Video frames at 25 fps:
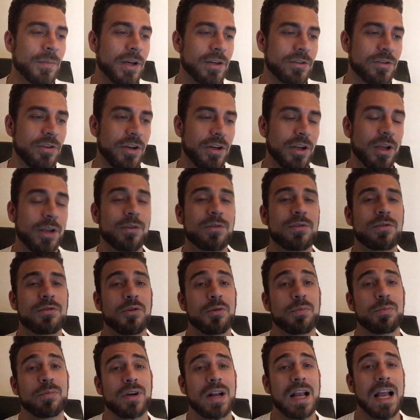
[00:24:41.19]
I'm actually not
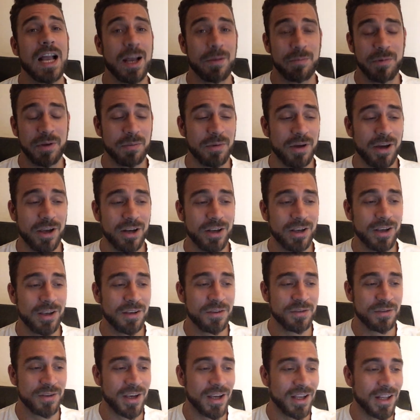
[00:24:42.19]
super happy about
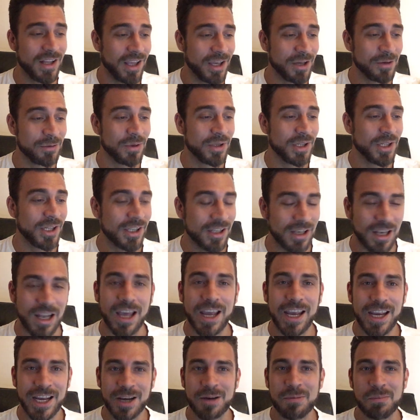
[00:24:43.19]
it because I like really
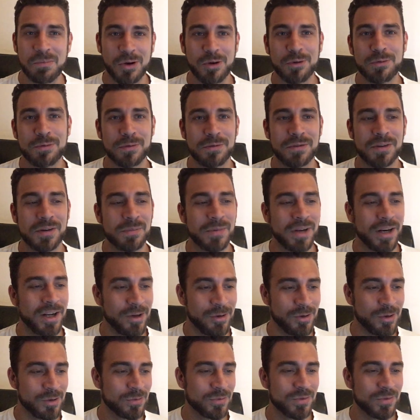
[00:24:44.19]
like both of them and I